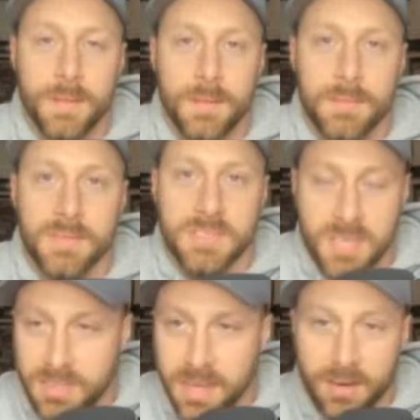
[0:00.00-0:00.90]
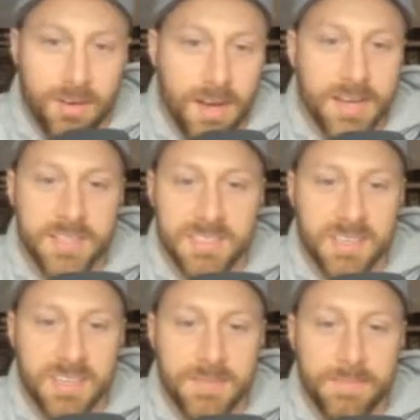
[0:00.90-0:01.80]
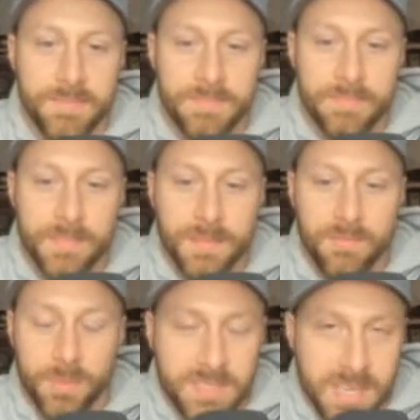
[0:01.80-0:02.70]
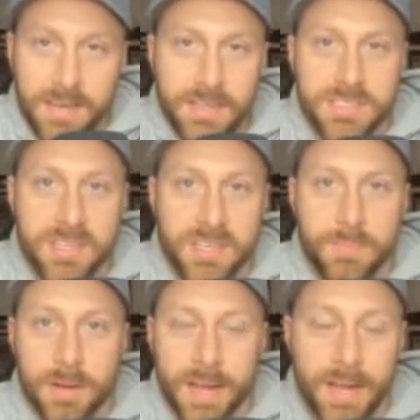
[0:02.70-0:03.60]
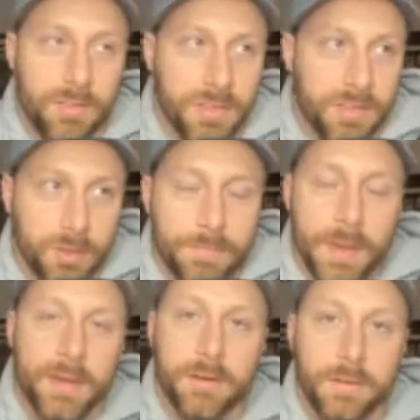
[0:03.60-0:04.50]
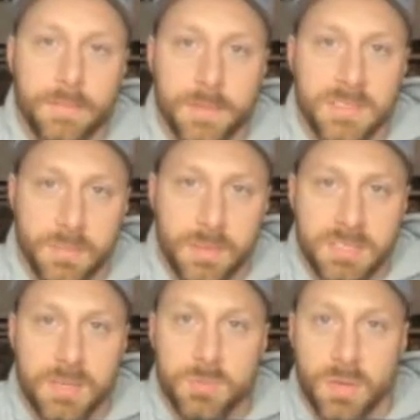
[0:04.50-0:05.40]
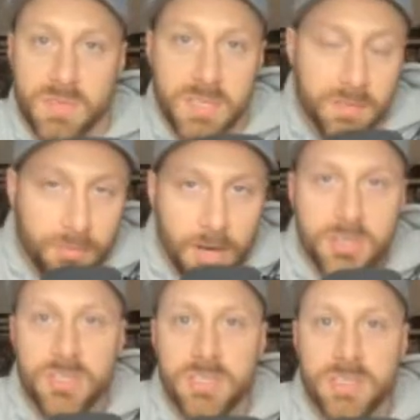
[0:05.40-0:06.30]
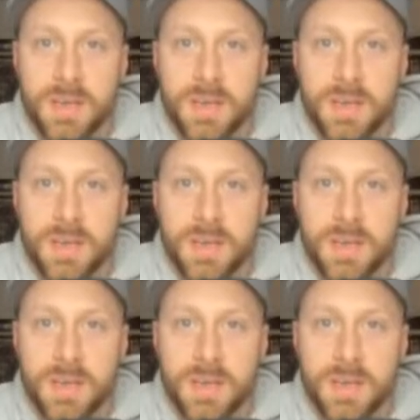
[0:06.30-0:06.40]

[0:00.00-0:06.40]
This South Carolina team from a talent standpoint, I don't think they're better than some of the teams we've seen, the freshies.